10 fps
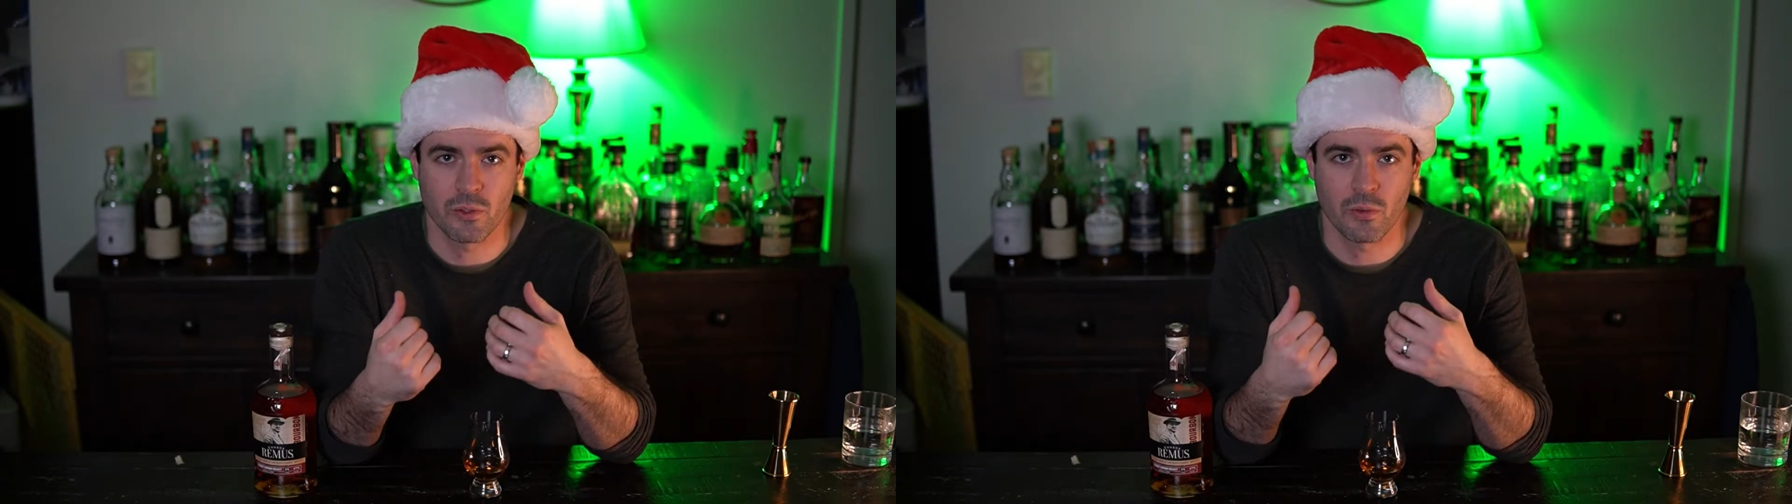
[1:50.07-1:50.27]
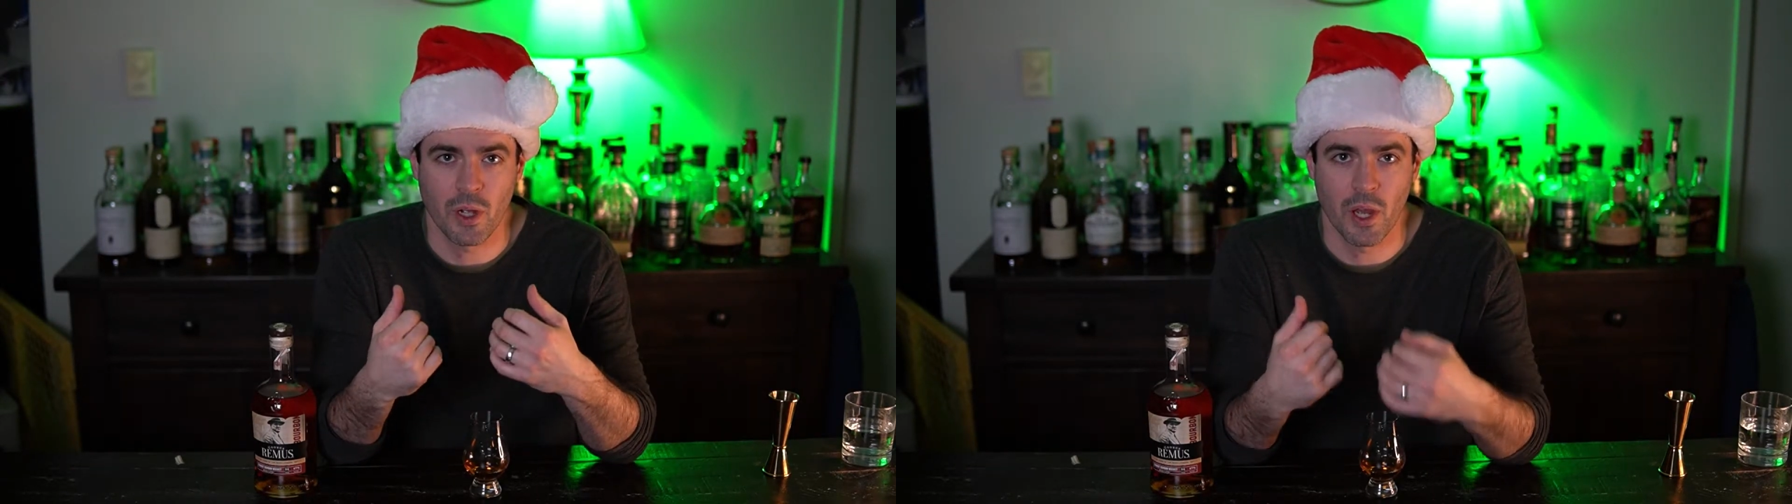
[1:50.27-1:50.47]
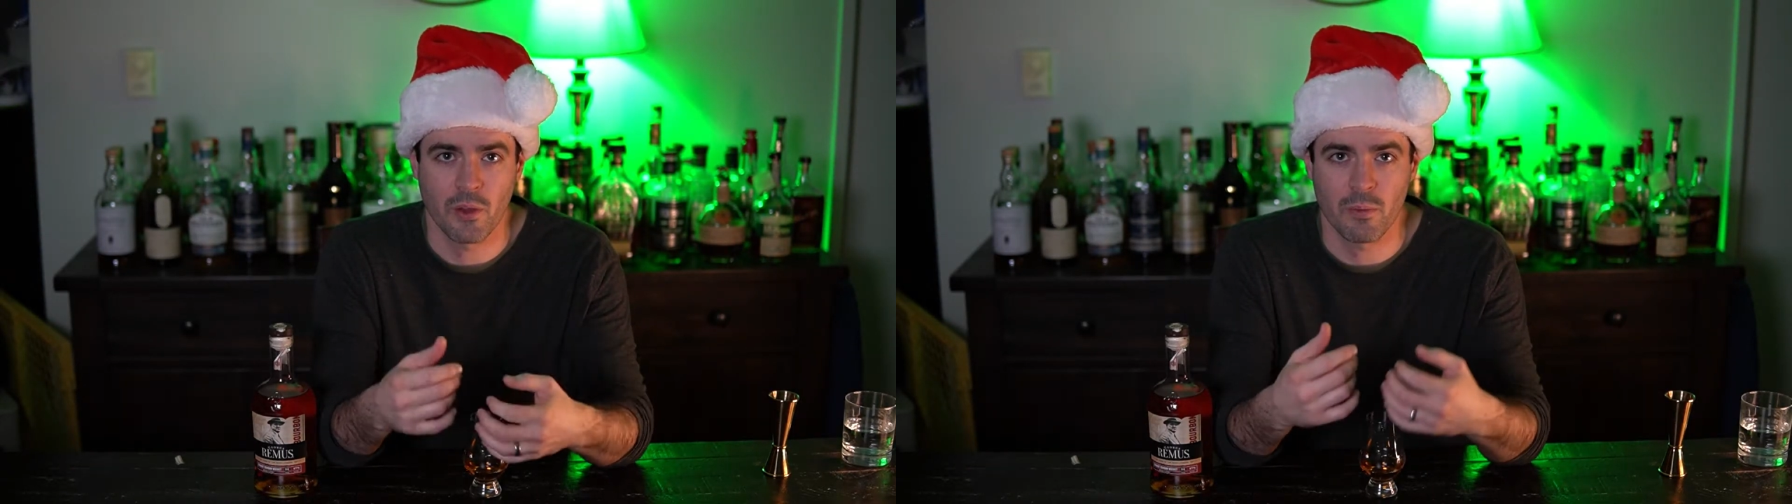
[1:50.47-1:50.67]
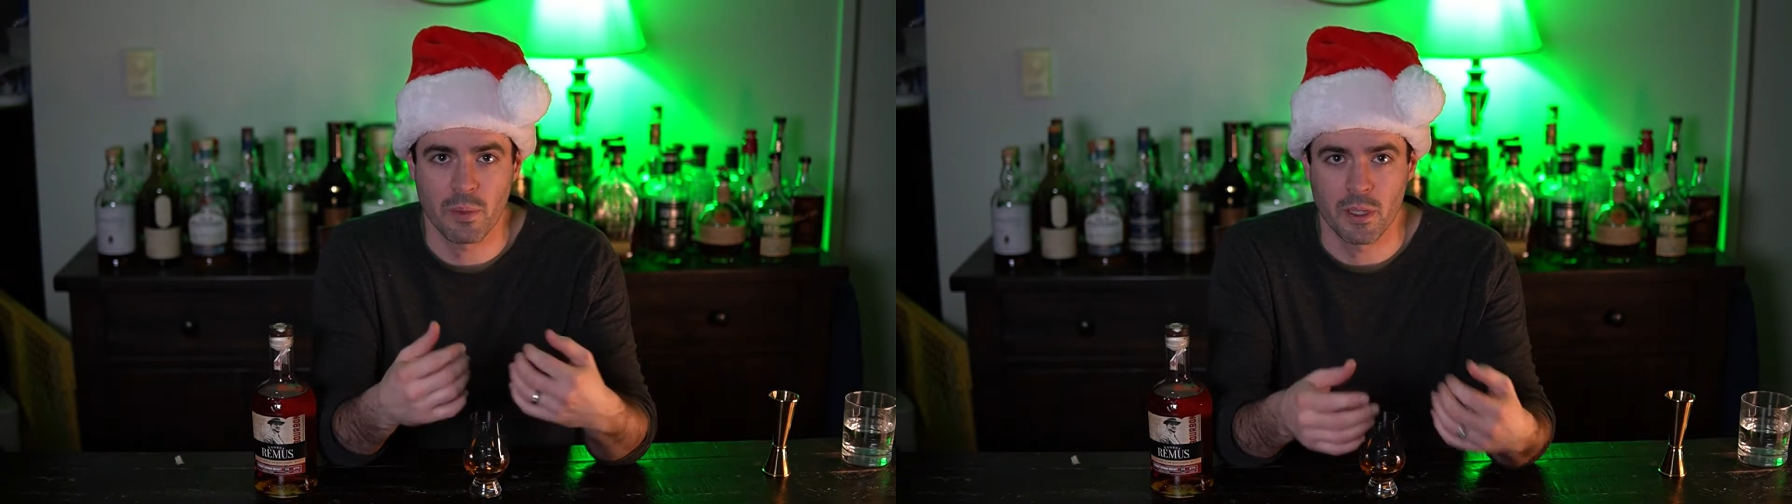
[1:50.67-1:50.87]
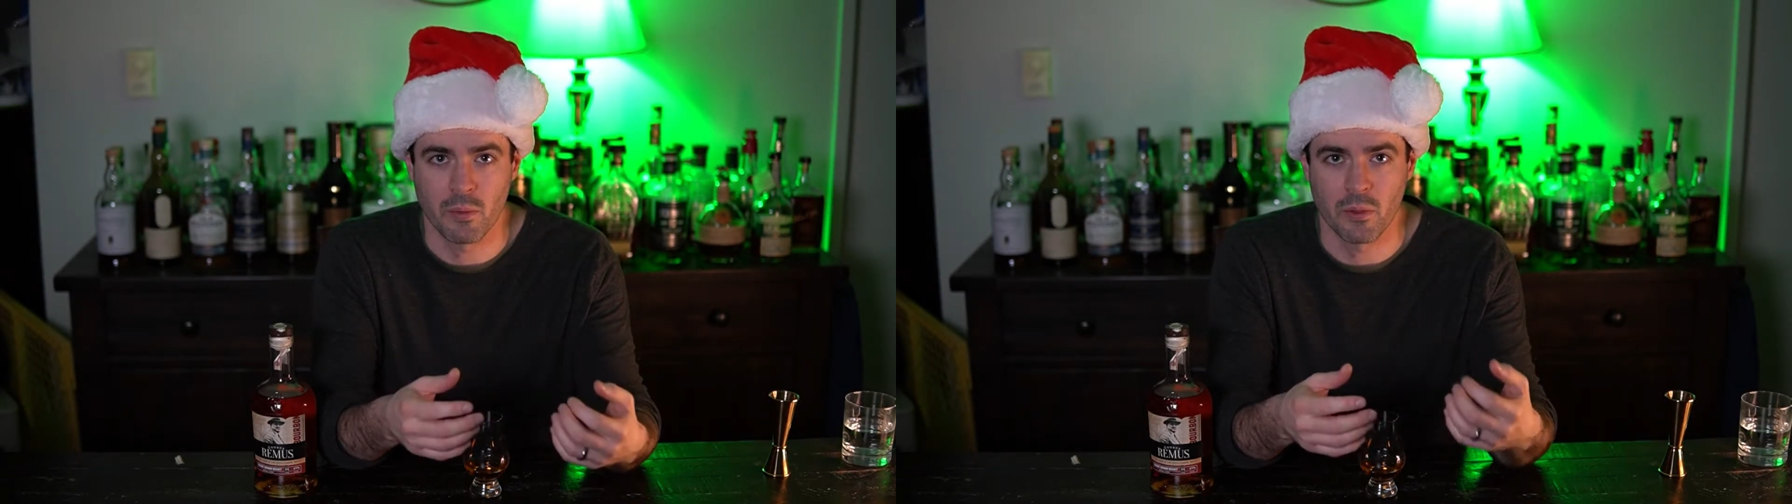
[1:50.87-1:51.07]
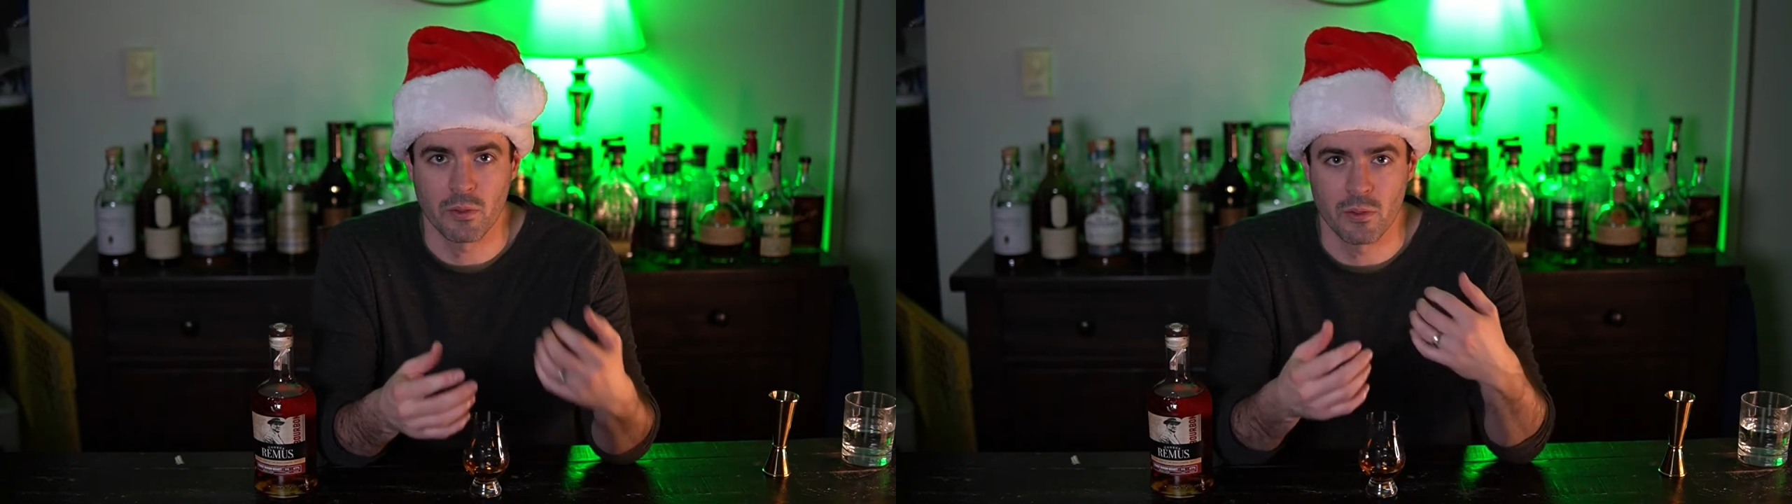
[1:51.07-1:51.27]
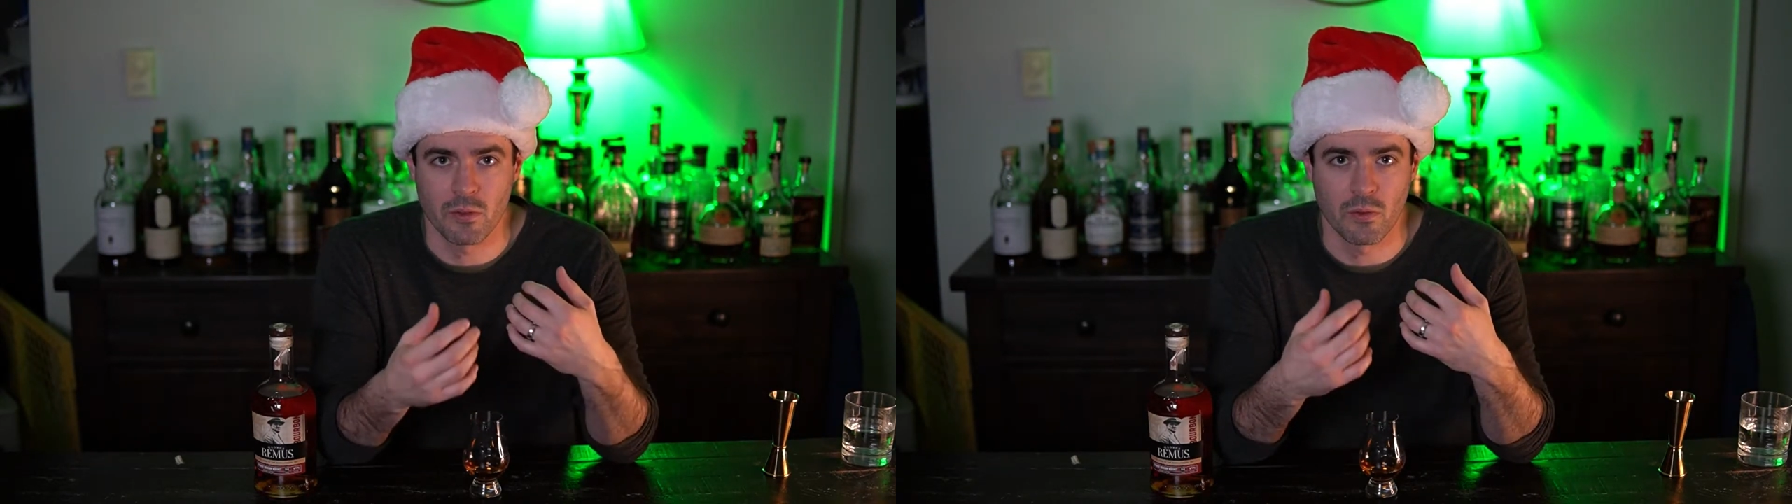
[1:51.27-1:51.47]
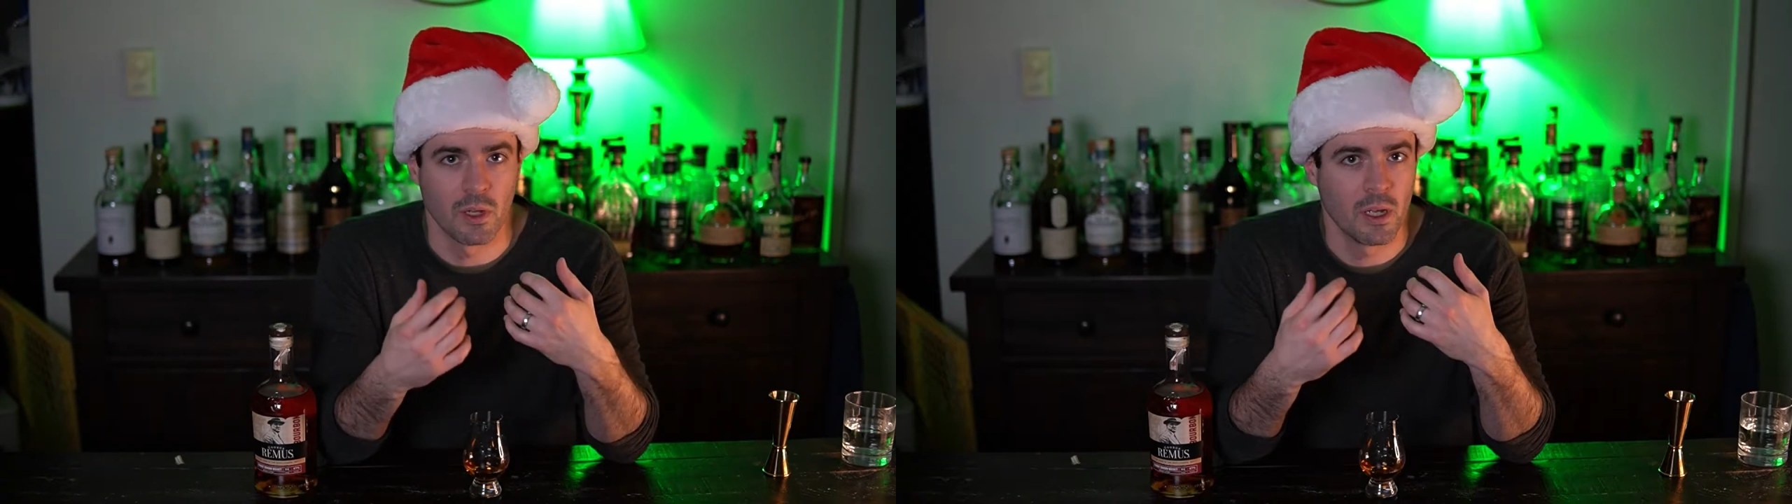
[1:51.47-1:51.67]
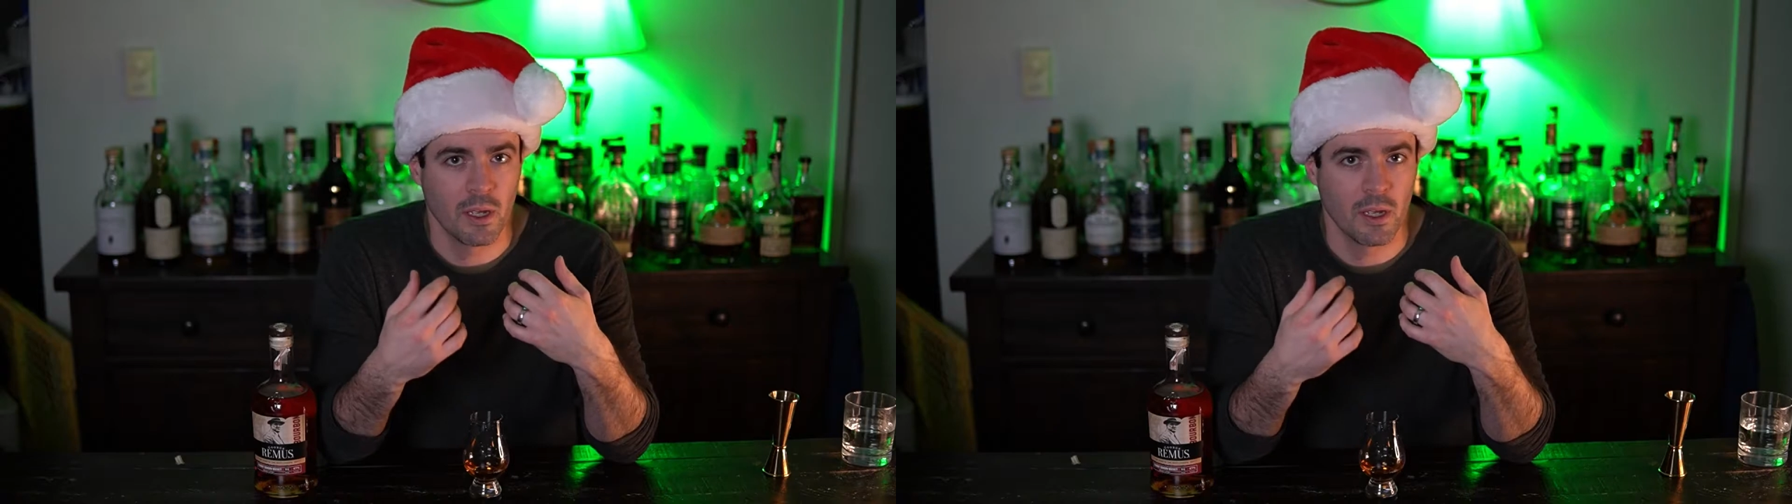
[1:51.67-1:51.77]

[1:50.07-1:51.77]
to other people to